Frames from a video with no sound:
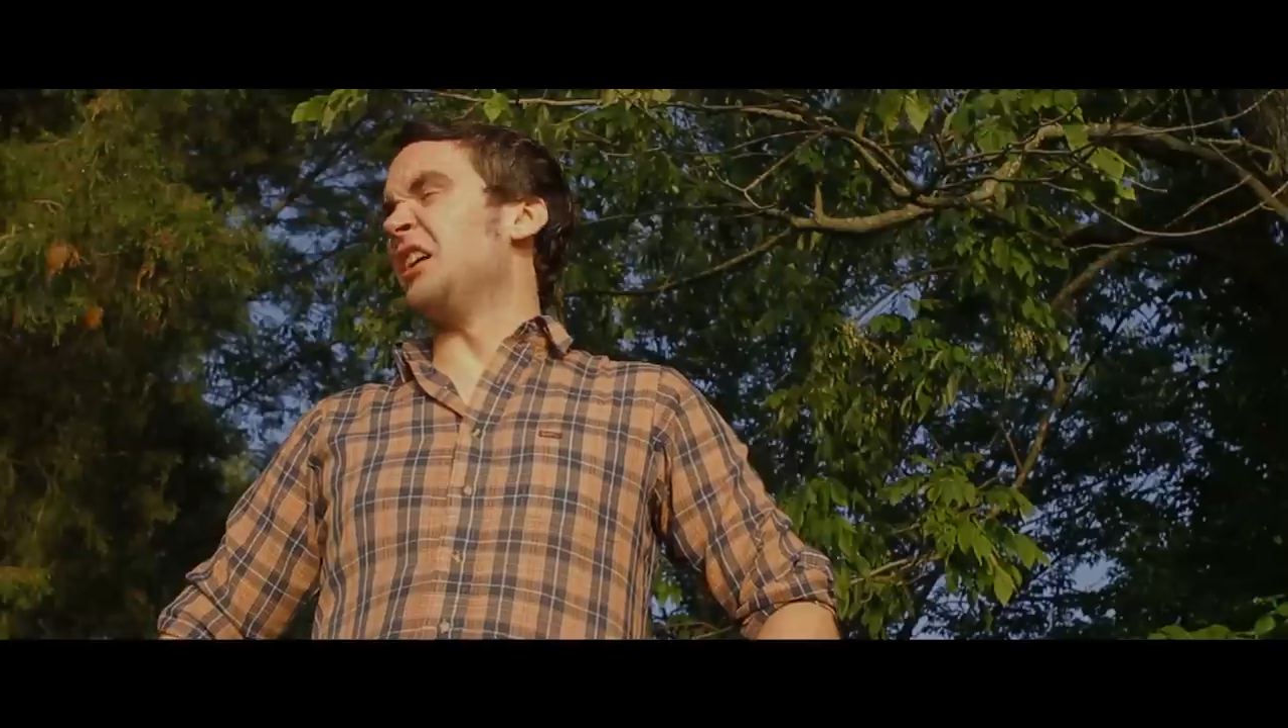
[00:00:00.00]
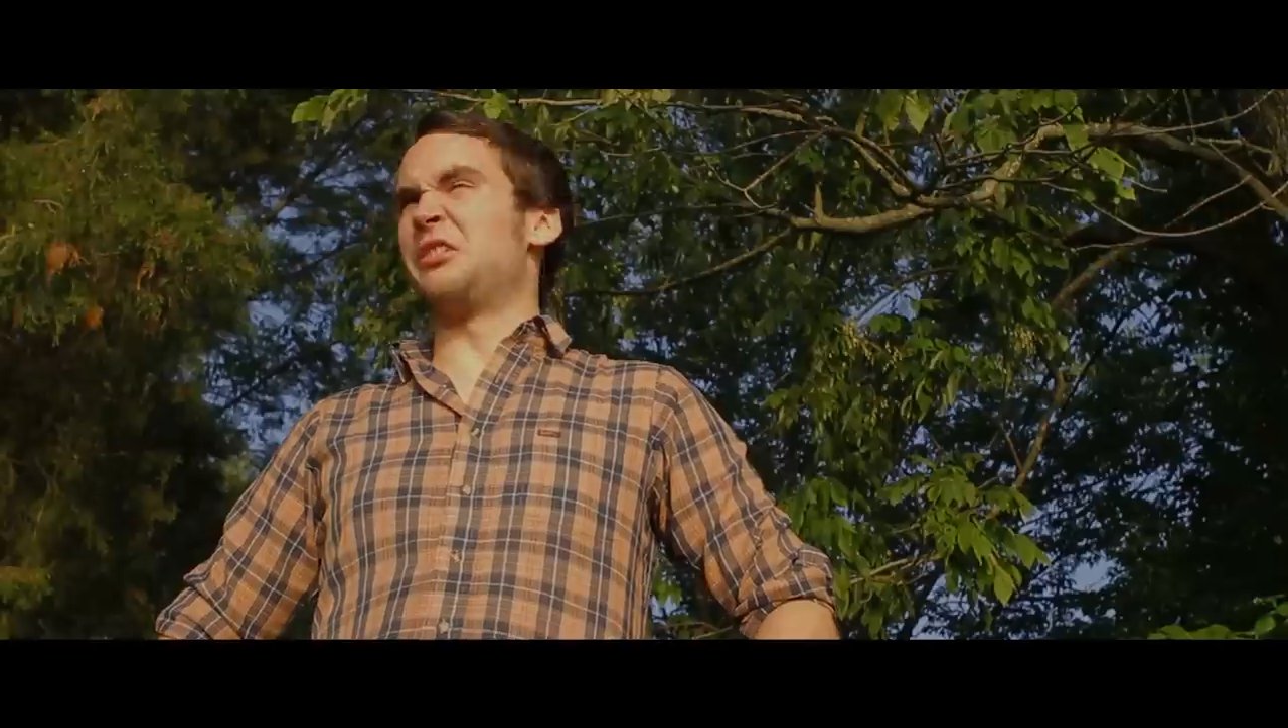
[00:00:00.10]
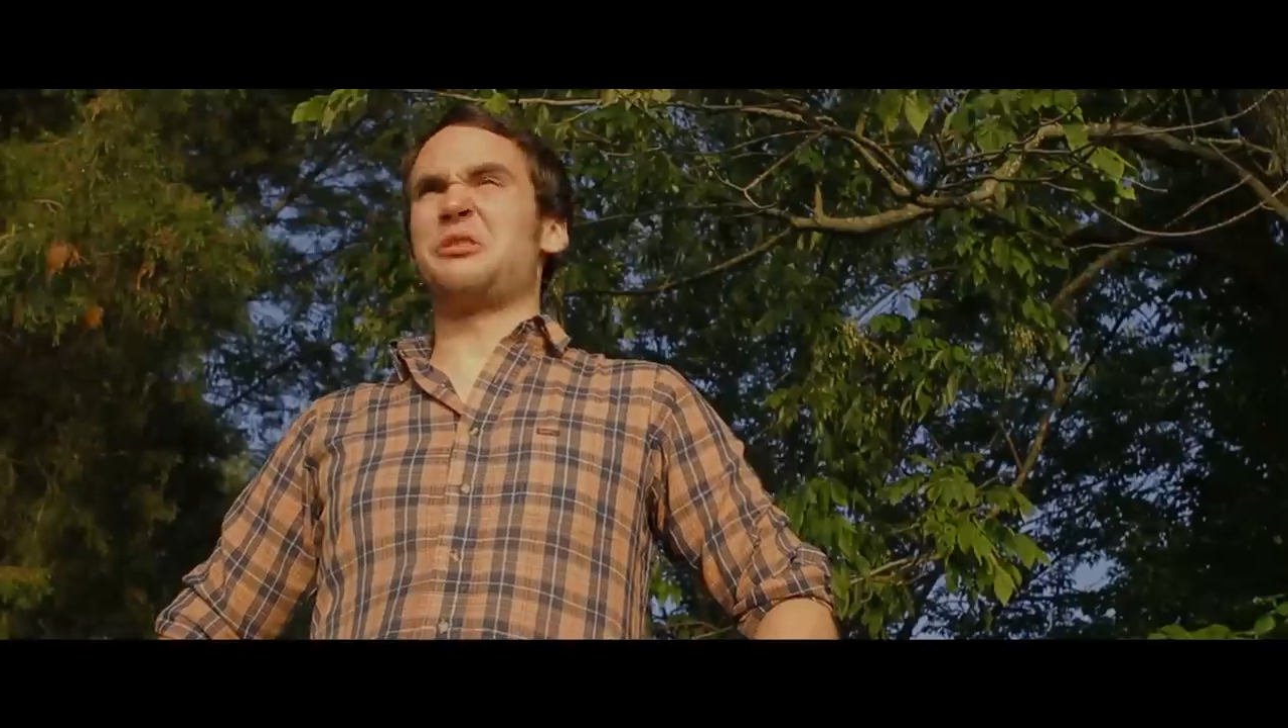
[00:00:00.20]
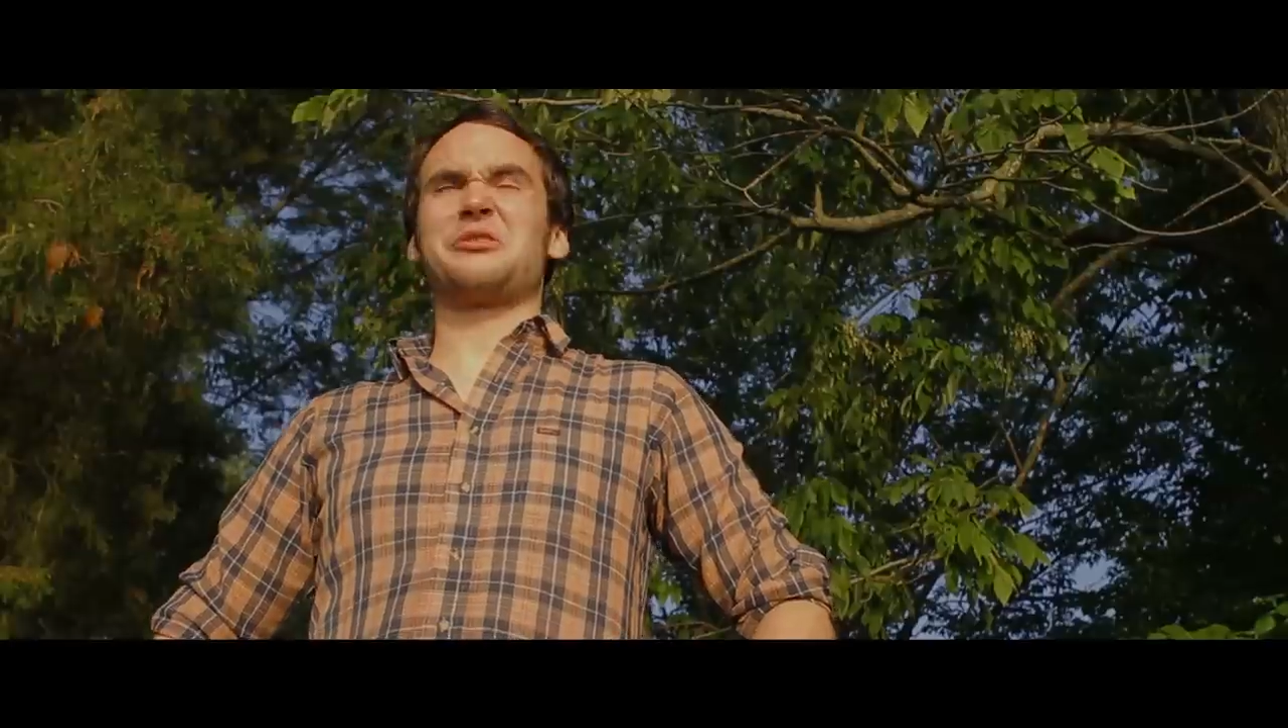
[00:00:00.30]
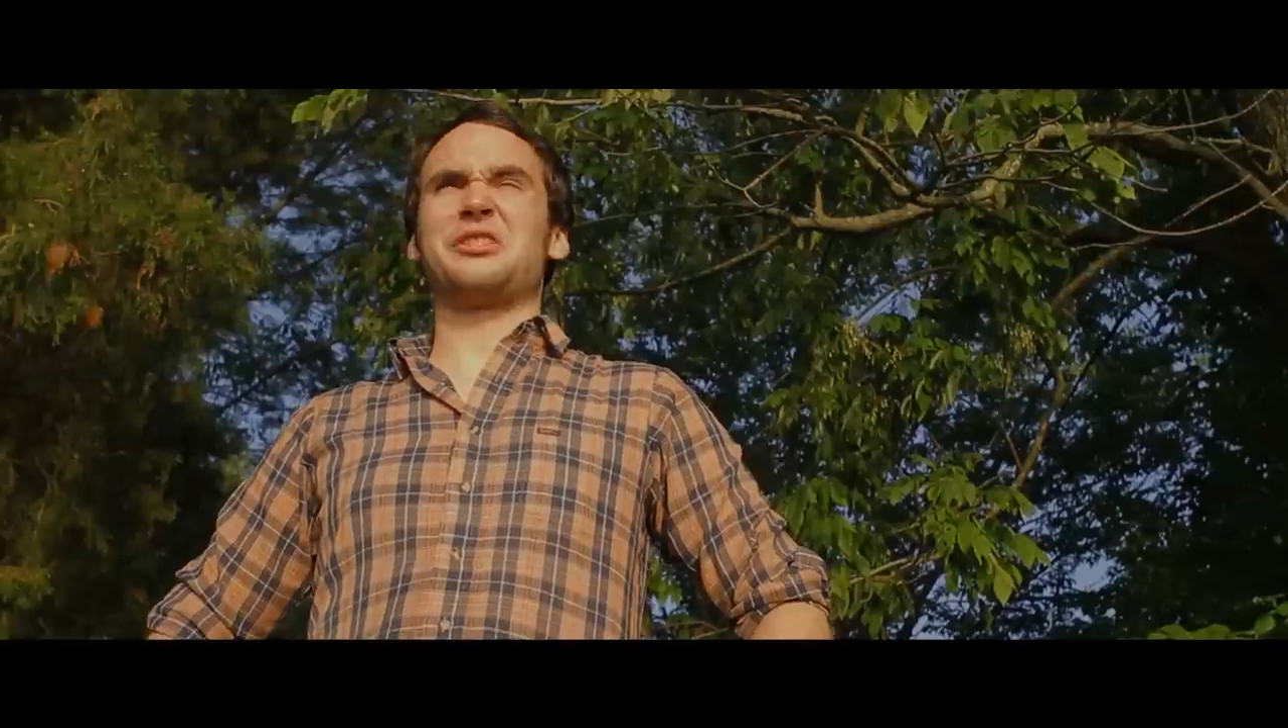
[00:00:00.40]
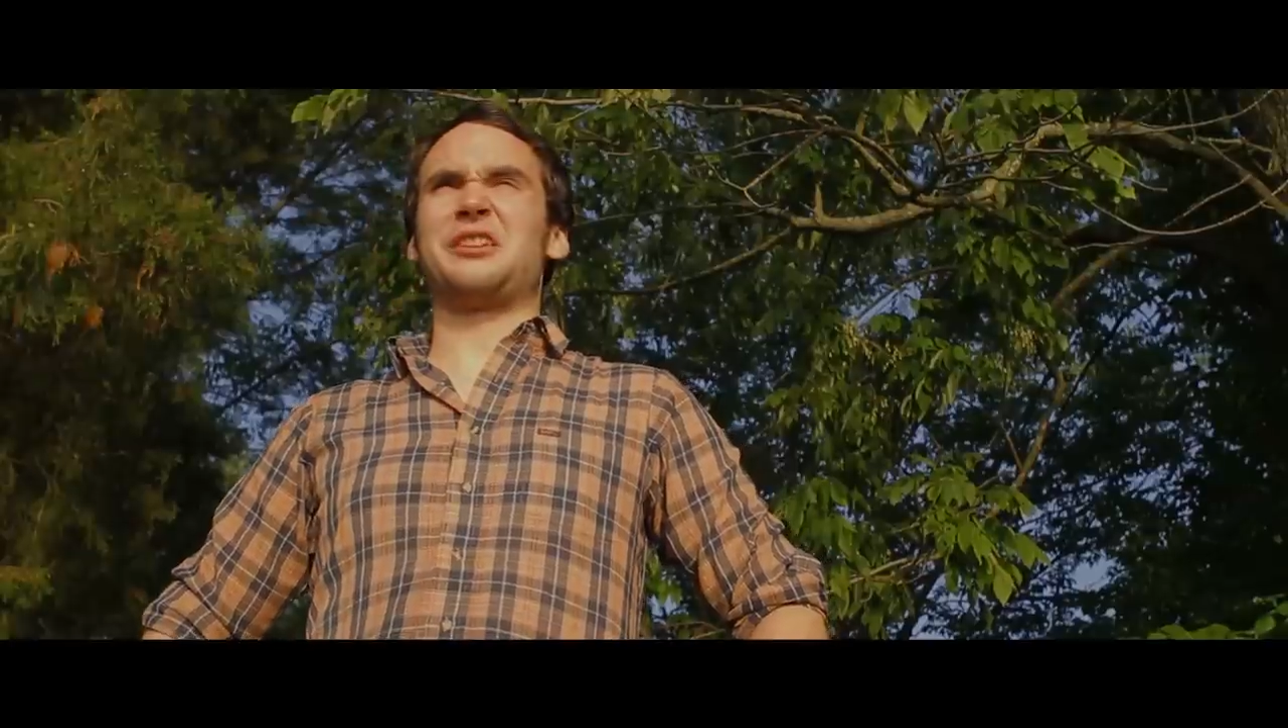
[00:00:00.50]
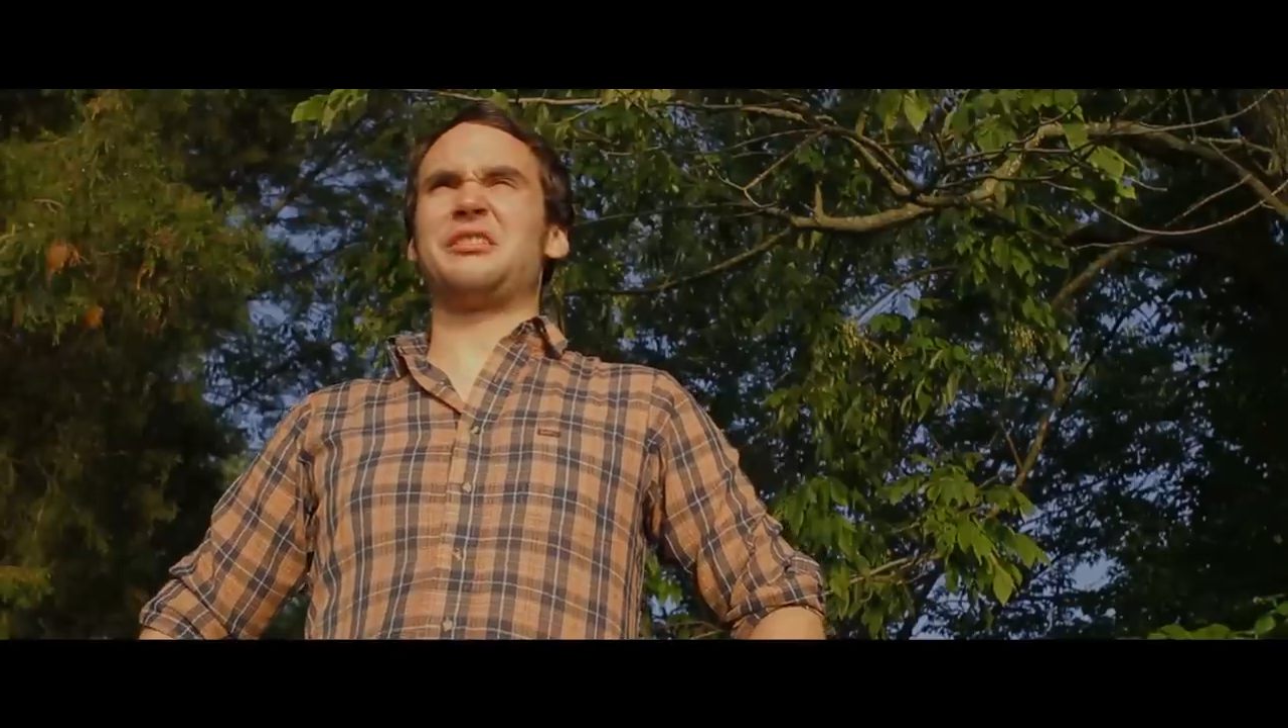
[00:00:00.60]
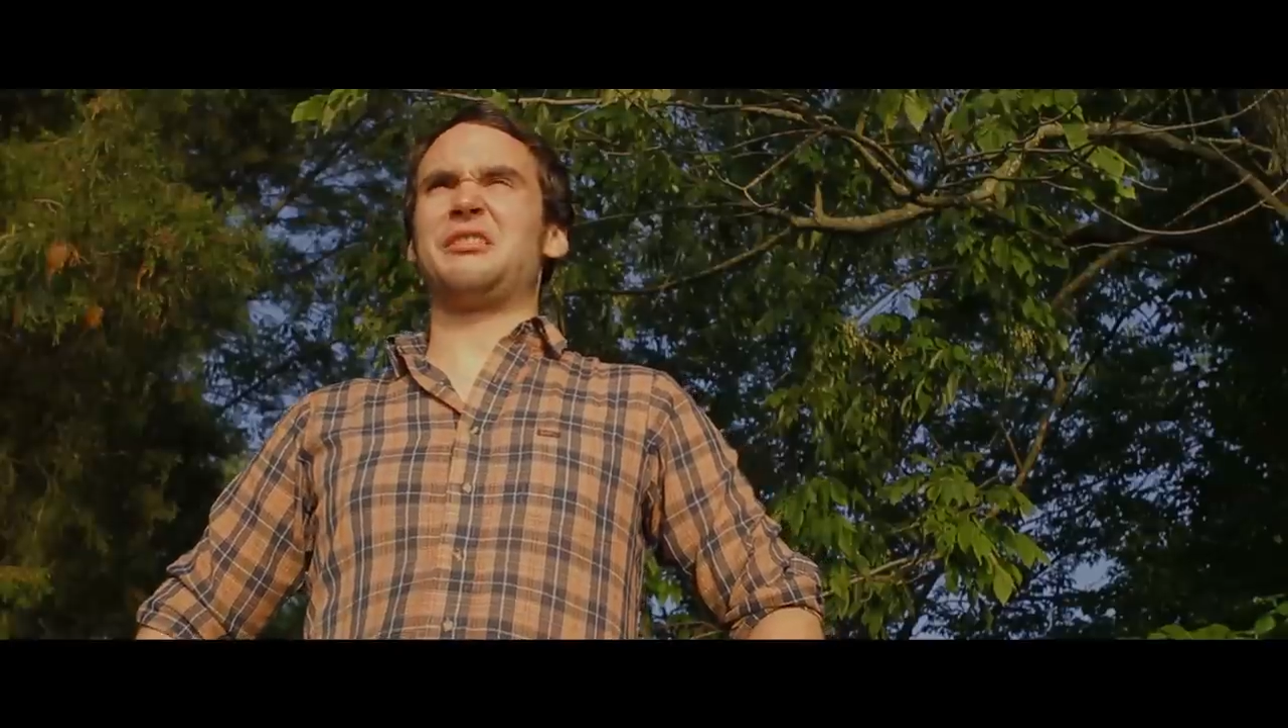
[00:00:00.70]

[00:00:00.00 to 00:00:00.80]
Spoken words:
There's not